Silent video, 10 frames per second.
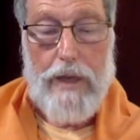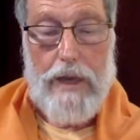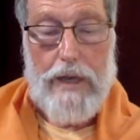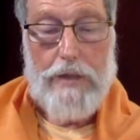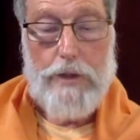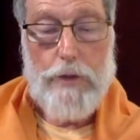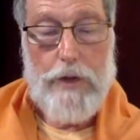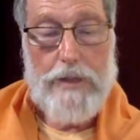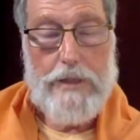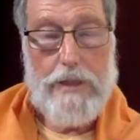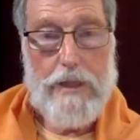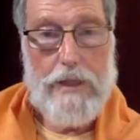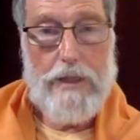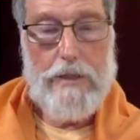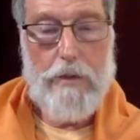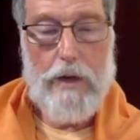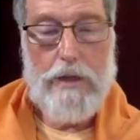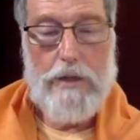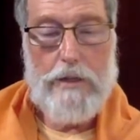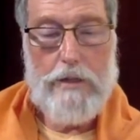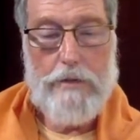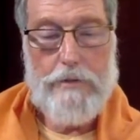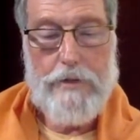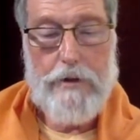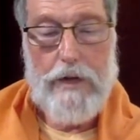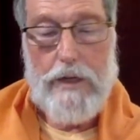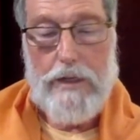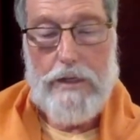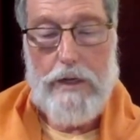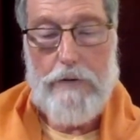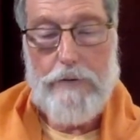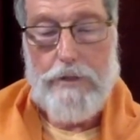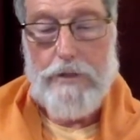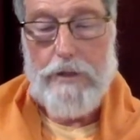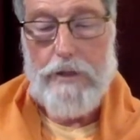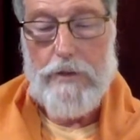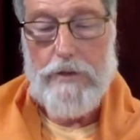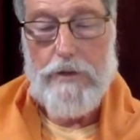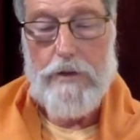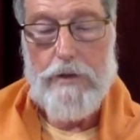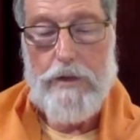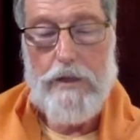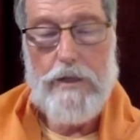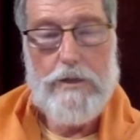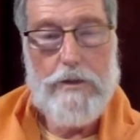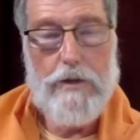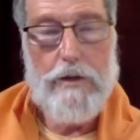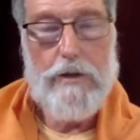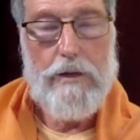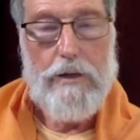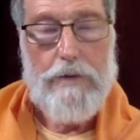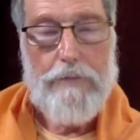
And so I see these qualities of serenity, self-restraint, austerity, and so on,